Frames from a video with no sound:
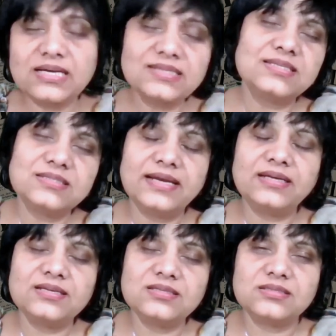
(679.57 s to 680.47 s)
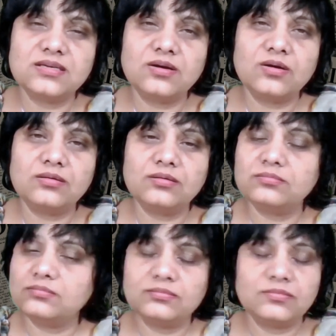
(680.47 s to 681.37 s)
the success rate is
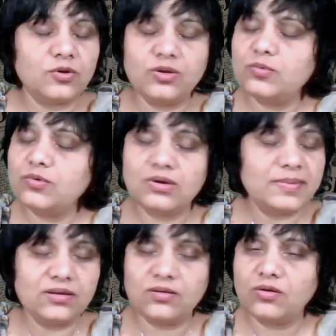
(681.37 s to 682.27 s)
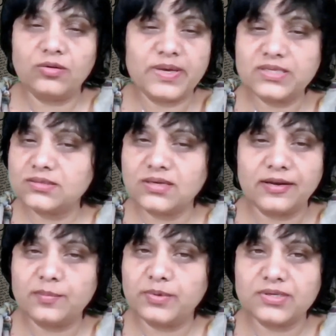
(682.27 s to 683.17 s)
always
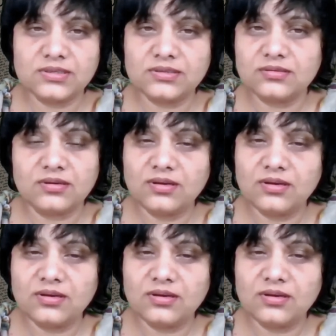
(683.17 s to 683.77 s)
100%.